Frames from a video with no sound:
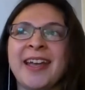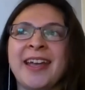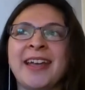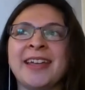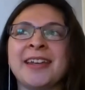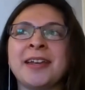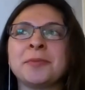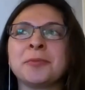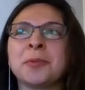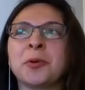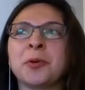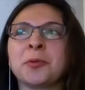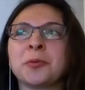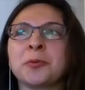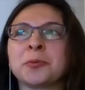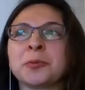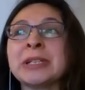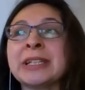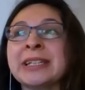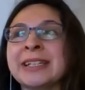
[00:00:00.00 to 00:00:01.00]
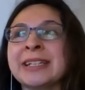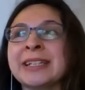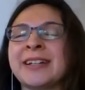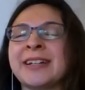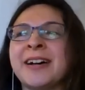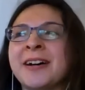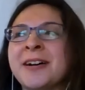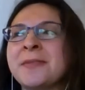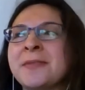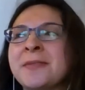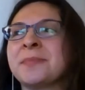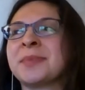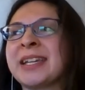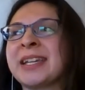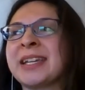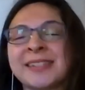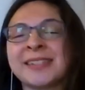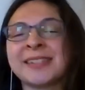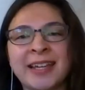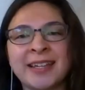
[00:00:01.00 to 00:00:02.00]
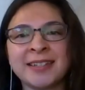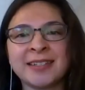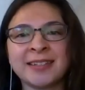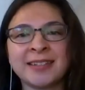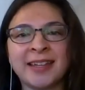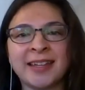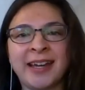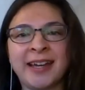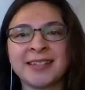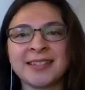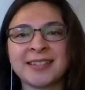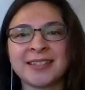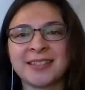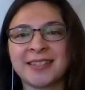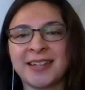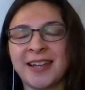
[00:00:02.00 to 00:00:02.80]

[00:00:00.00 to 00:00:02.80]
And I'm really excited that